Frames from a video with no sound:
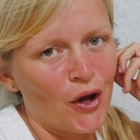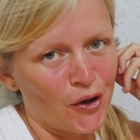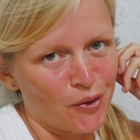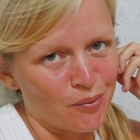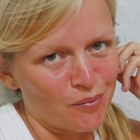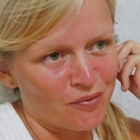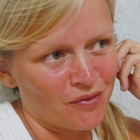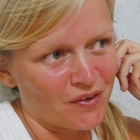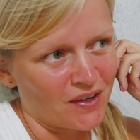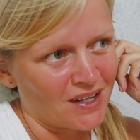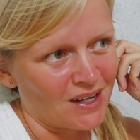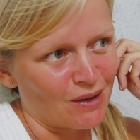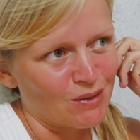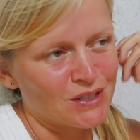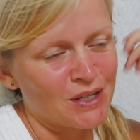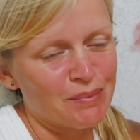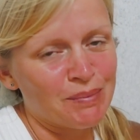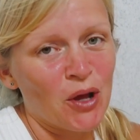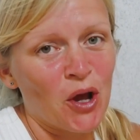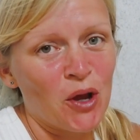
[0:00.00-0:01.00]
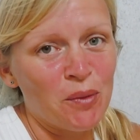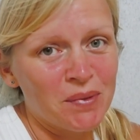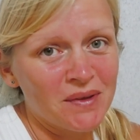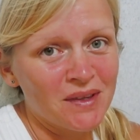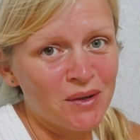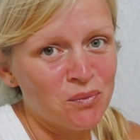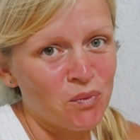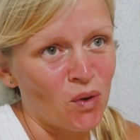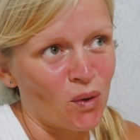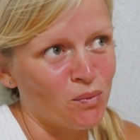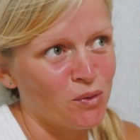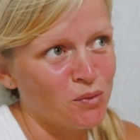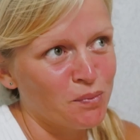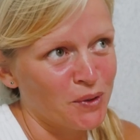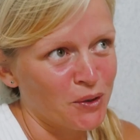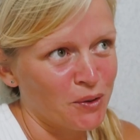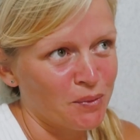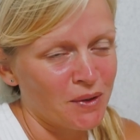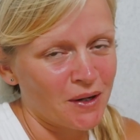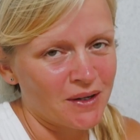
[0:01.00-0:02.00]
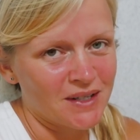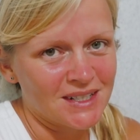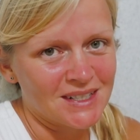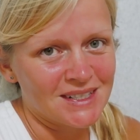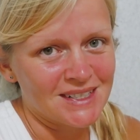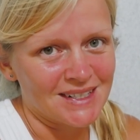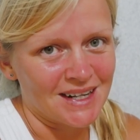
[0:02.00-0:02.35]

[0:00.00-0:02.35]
Hopefully, I was hoping that one would be uploaded